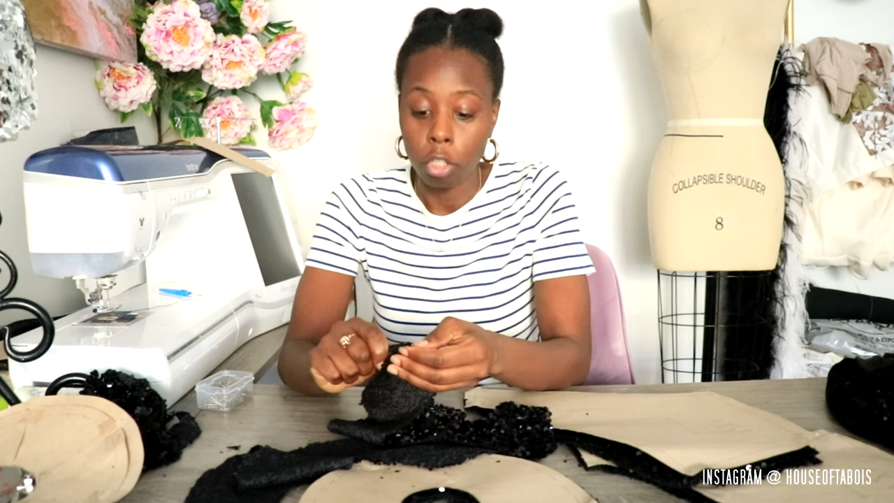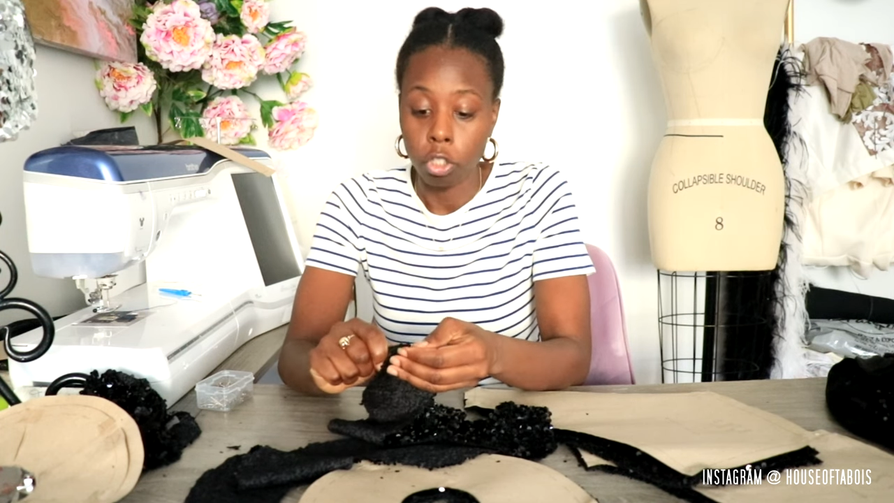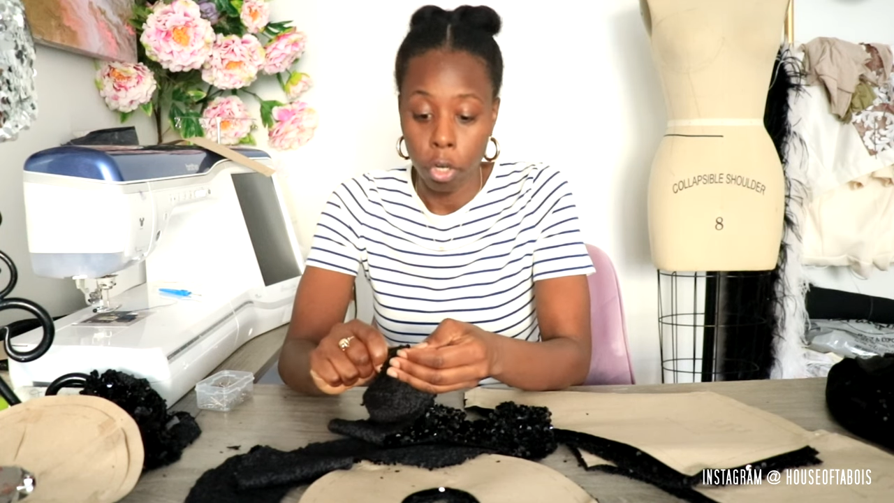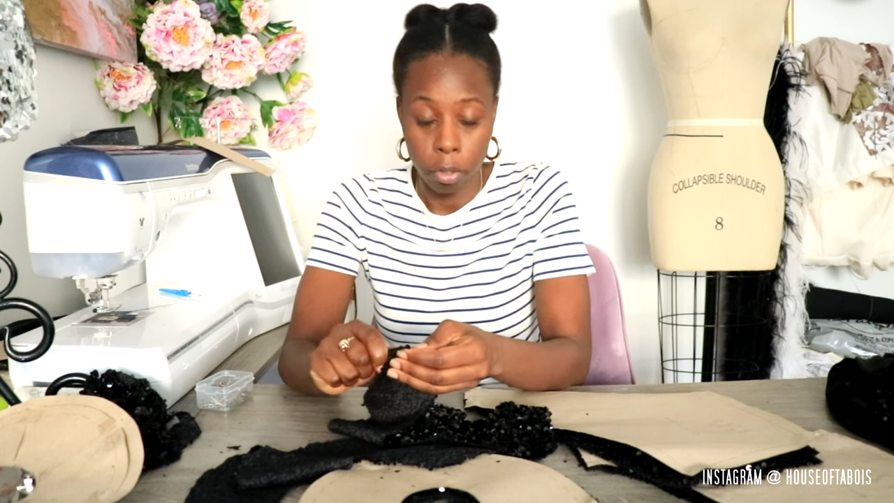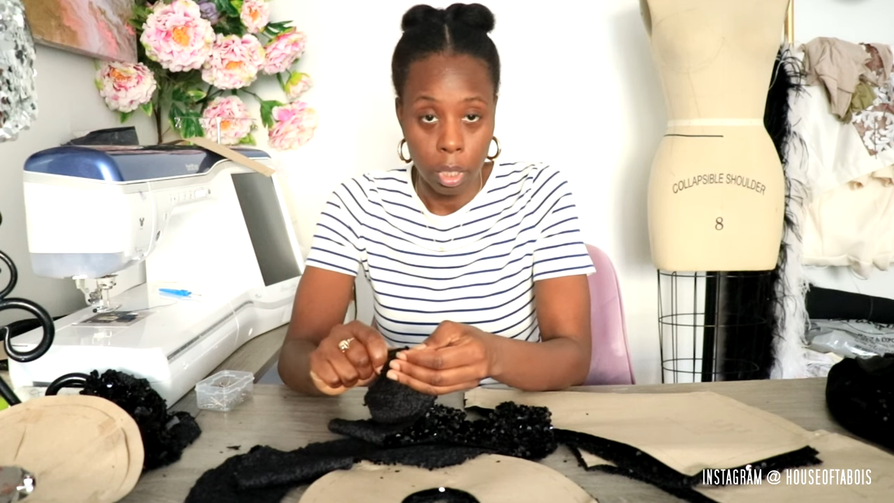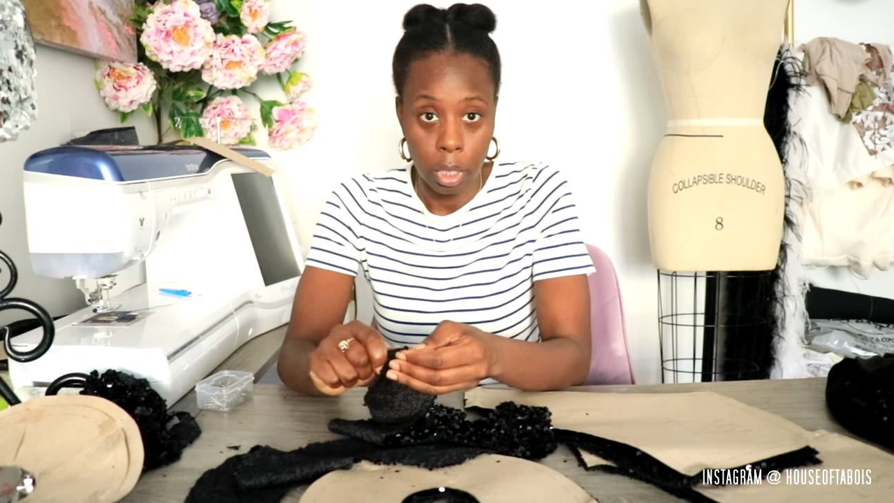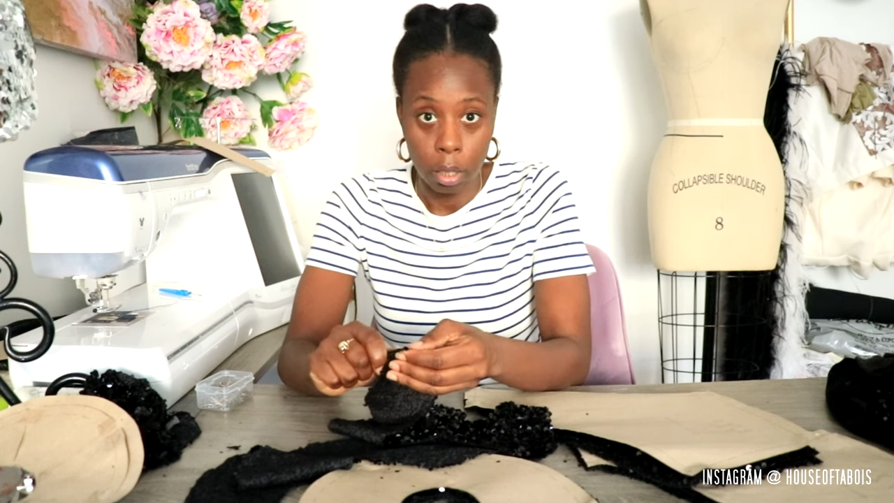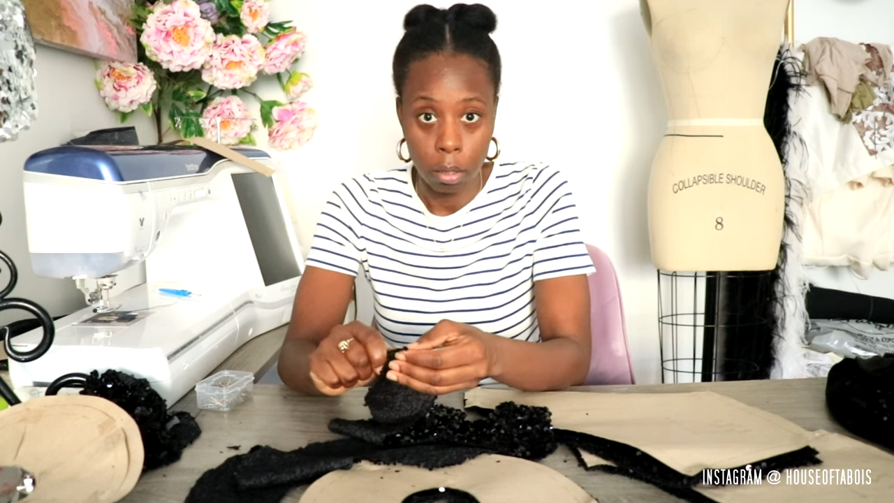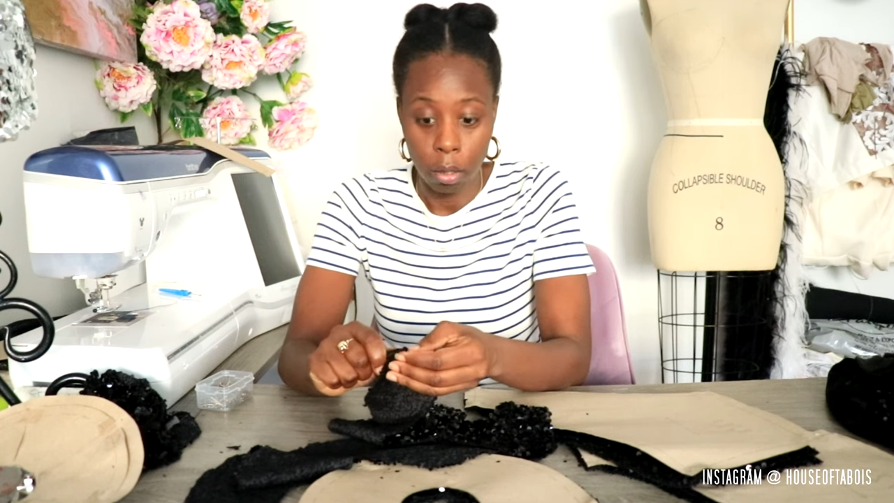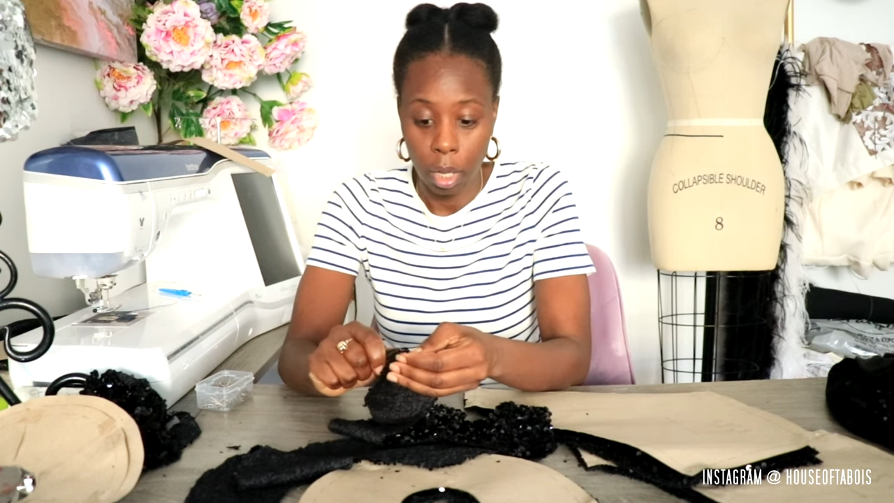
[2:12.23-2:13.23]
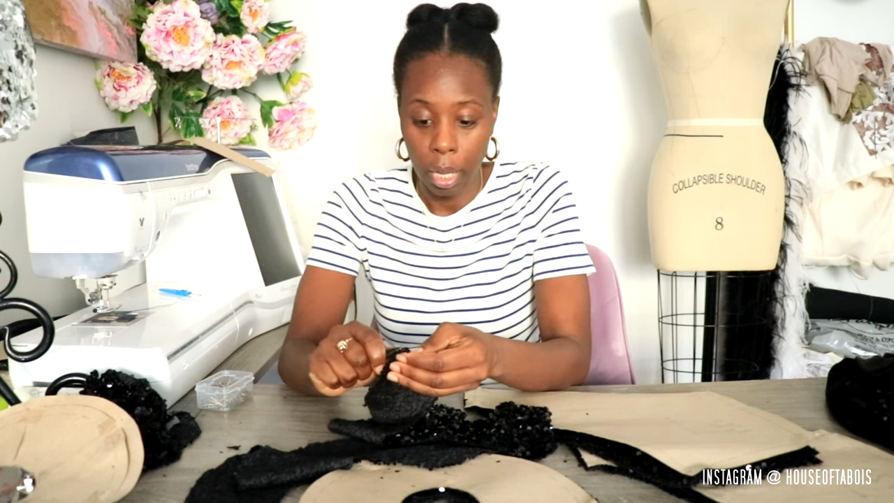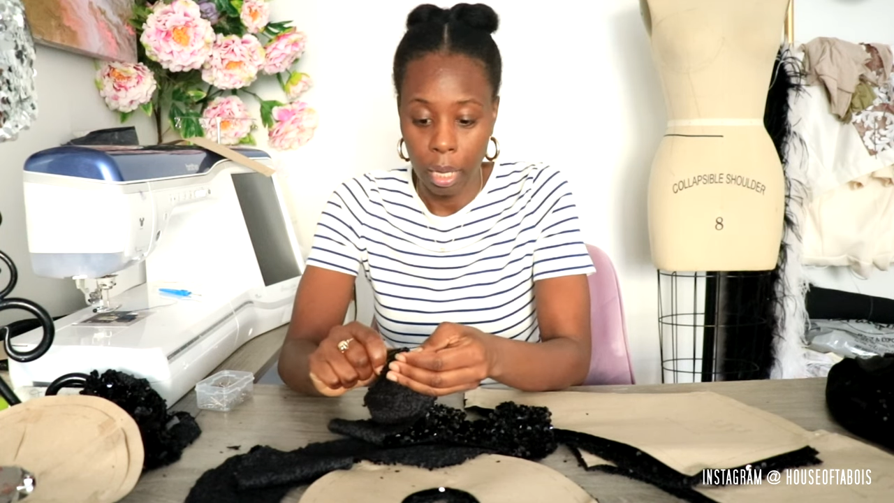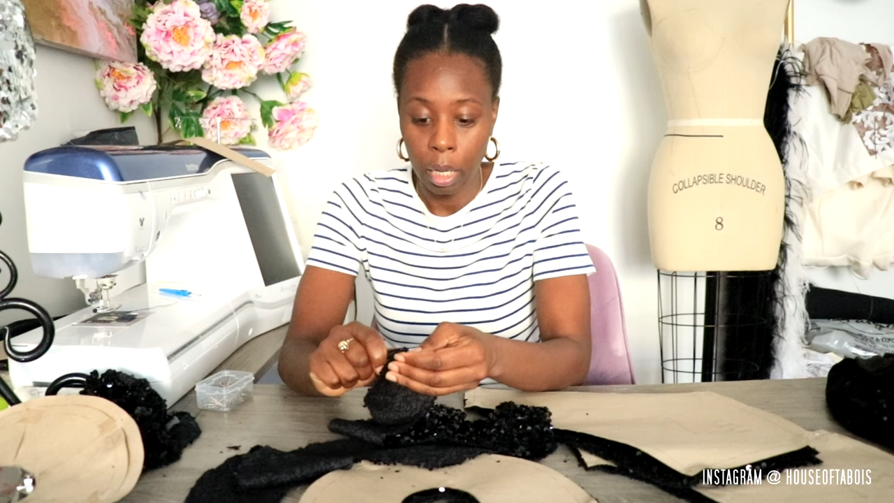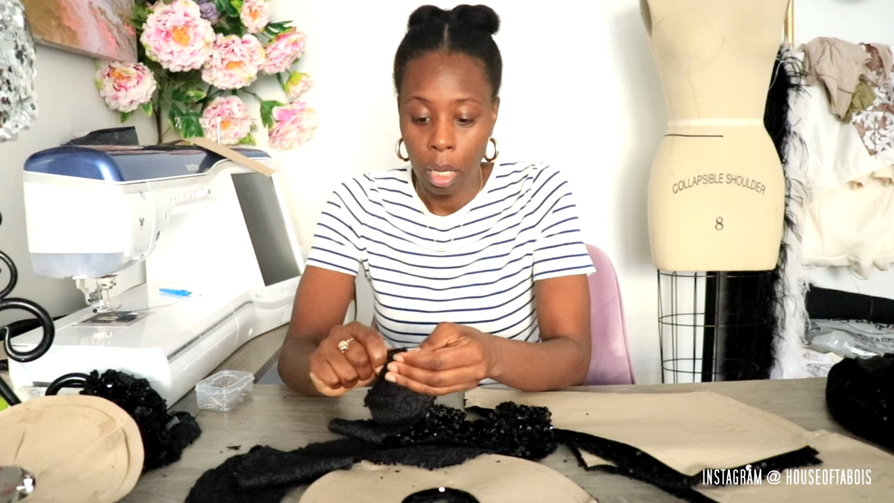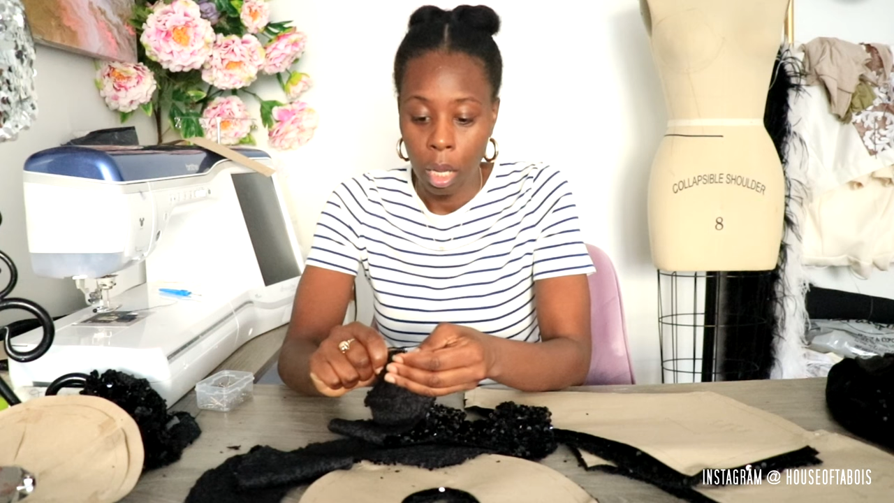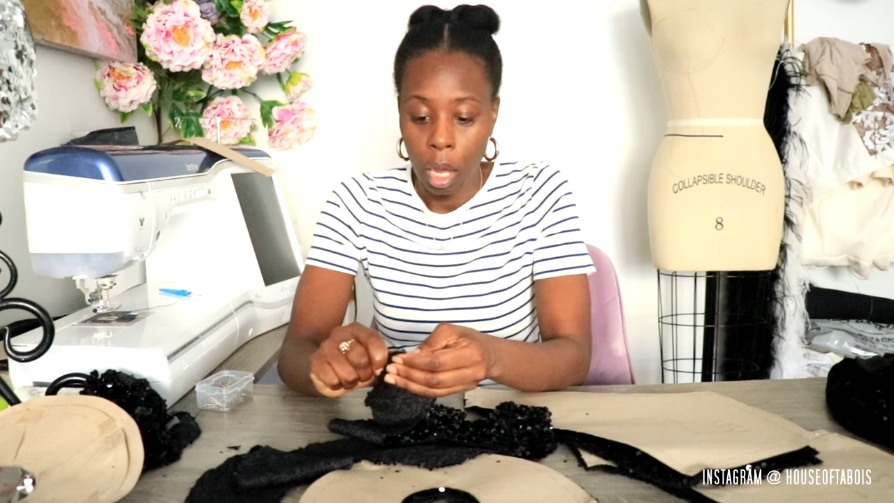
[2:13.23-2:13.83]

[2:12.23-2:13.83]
a journey, okay?